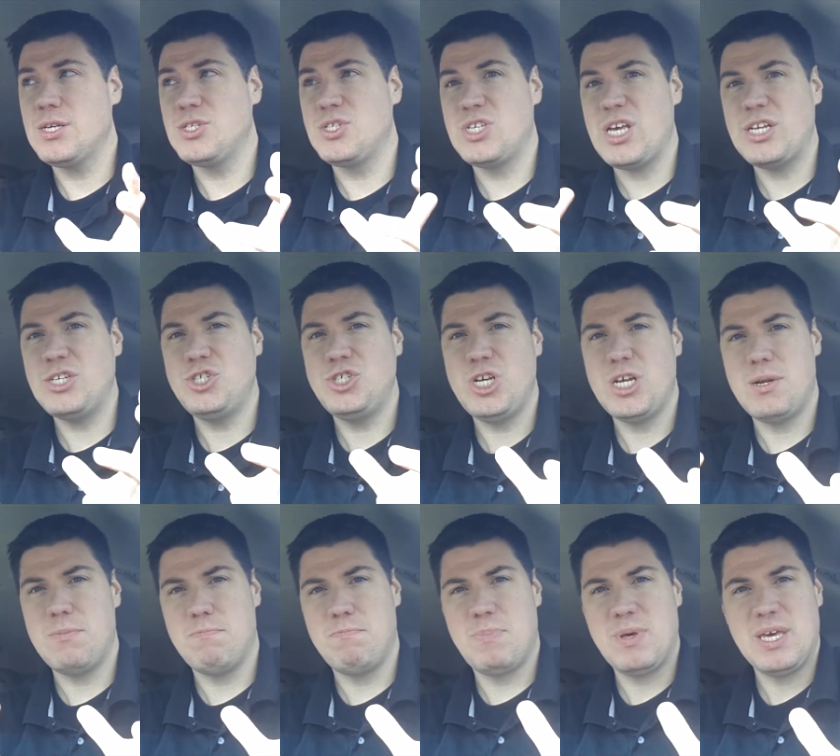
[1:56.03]

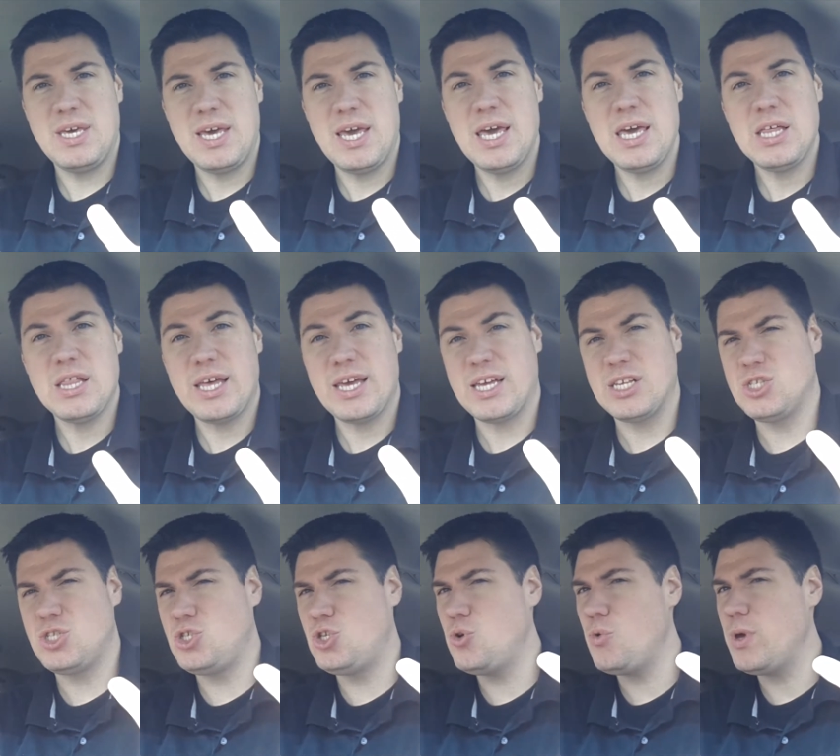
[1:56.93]
sentient being, like
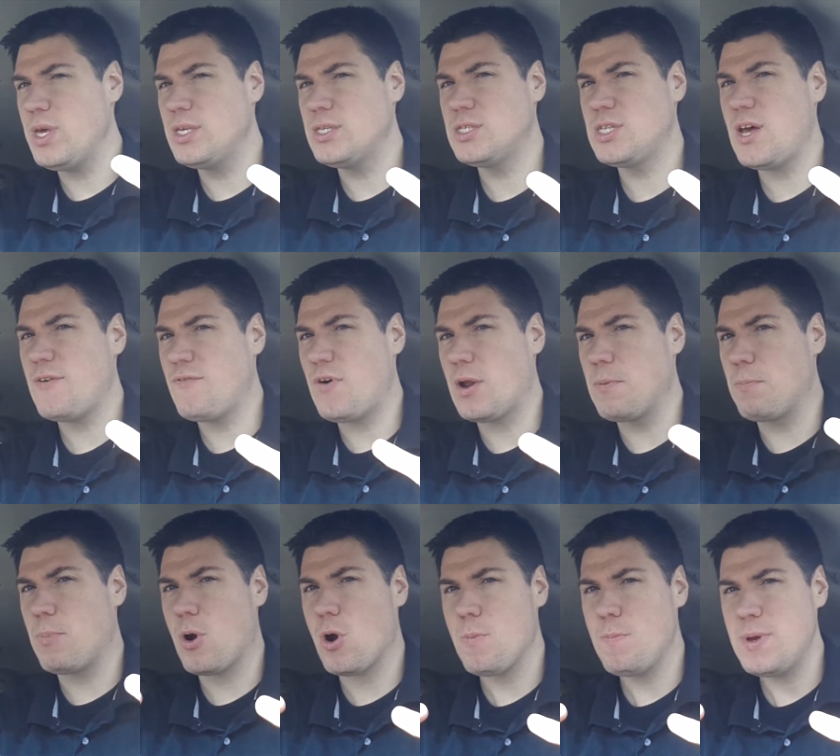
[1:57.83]
it's doing stuff on
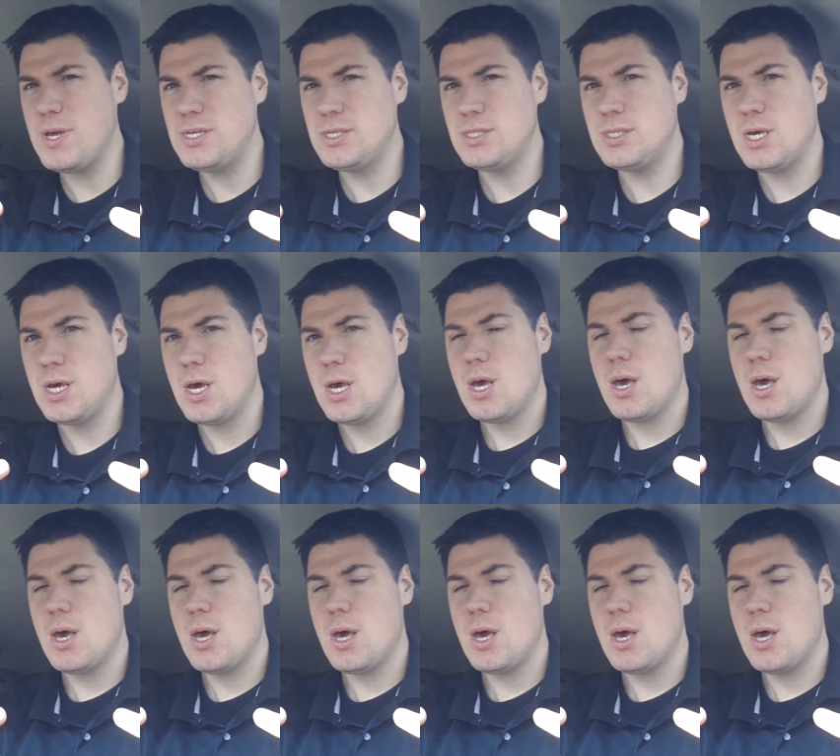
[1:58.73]
purpose,